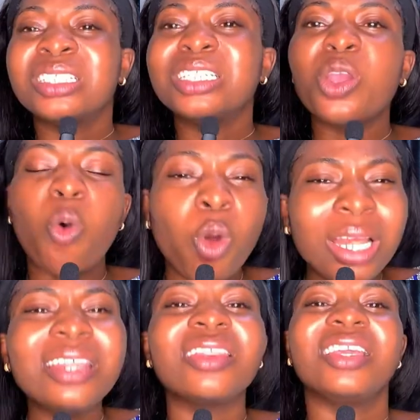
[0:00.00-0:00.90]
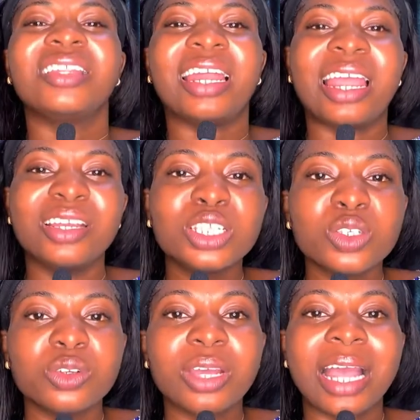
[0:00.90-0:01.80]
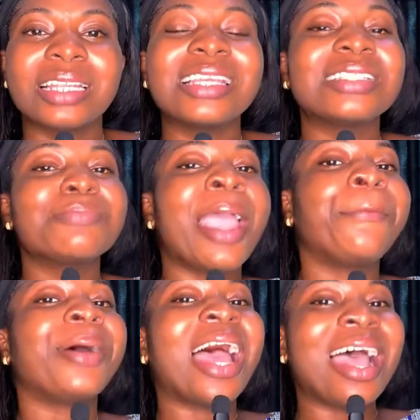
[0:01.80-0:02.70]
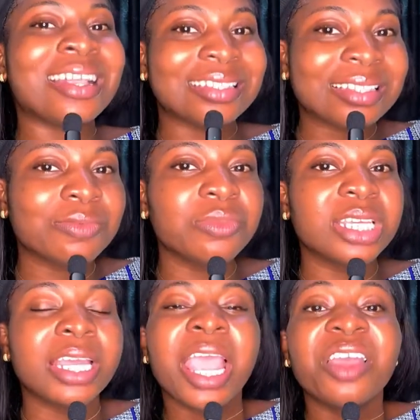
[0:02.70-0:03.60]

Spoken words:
The only thing that I need to look at is my past me